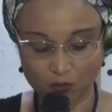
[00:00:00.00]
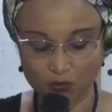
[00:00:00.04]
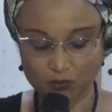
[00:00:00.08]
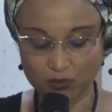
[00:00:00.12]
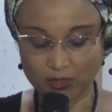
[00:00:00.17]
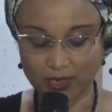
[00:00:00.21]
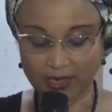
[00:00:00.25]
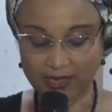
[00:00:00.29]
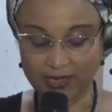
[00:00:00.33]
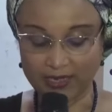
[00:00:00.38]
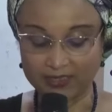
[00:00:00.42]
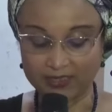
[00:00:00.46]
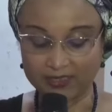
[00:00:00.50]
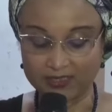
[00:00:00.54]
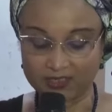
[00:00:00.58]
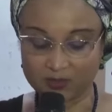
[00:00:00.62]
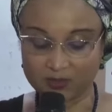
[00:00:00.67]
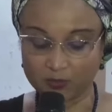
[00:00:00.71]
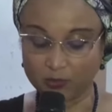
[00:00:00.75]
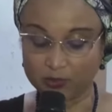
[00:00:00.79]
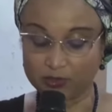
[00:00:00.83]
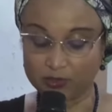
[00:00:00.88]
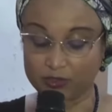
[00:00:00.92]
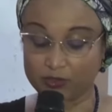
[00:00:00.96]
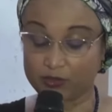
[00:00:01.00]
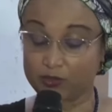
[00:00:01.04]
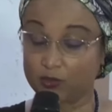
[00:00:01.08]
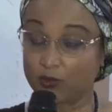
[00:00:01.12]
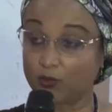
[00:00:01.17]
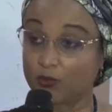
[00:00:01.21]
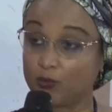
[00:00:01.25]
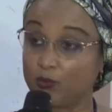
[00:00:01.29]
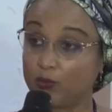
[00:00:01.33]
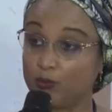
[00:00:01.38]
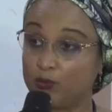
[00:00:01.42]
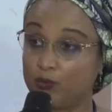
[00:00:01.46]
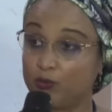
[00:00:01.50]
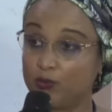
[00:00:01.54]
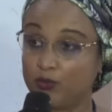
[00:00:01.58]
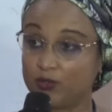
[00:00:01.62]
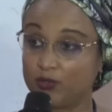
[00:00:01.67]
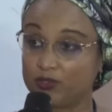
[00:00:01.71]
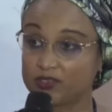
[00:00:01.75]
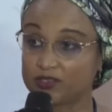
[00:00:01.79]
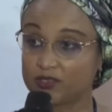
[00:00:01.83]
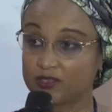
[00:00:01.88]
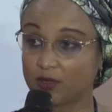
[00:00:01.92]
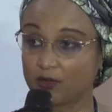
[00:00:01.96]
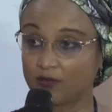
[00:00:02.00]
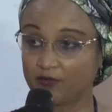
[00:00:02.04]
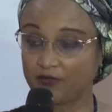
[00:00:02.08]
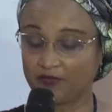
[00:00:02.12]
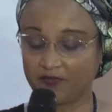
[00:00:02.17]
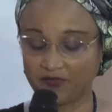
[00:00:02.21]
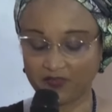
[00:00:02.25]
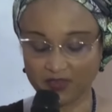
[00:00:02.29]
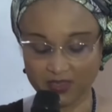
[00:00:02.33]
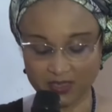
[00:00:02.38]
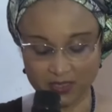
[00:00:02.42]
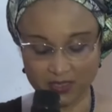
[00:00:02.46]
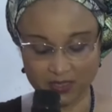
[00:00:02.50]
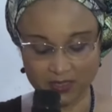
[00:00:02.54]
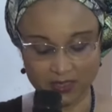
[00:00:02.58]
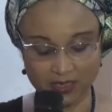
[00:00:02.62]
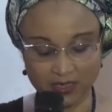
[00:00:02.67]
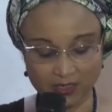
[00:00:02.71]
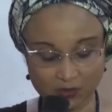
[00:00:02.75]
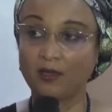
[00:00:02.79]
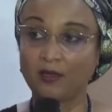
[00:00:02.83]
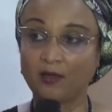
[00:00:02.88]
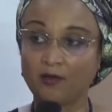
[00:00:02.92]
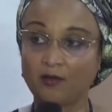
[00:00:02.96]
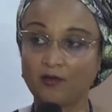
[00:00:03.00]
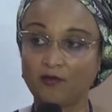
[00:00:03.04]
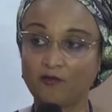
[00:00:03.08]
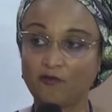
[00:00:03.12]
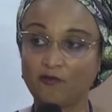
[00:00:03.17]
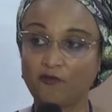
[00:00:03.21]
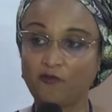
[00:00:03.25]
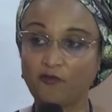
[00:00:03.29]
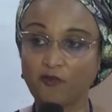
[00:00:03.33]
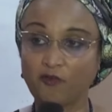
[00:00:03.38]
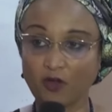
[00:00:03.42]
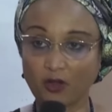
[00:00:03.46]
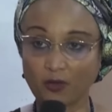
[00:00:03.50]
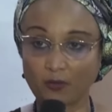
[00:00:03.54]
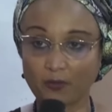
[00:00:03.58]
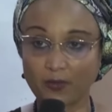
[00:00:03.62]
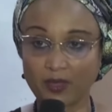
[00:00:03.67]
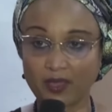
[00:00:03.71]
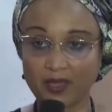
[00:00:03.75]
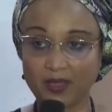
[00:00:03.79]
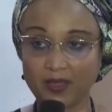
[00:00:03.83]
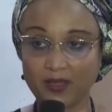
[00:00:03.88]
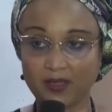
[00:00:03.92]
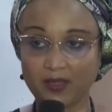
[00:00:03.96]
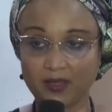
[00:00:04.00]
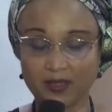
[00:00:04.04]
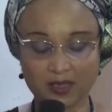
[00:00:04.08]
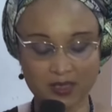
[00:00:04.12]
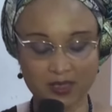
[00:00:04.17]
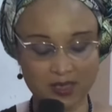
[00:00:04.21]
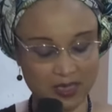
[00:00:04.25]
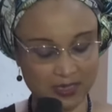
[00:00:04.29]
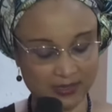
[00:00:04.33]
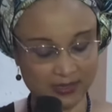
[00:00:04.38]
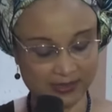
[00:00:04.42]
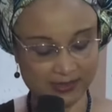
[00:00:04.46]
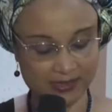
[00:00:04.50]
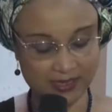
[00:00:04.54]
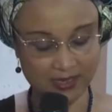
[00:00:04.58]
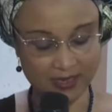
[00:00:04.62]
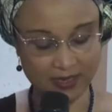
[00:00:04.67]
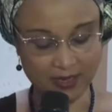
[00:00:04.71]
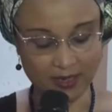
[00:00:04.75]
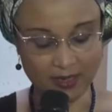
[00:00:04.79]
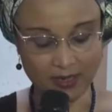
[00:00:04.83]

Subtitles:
vulnerable girls who have dropped out of school. Shaped and inserted.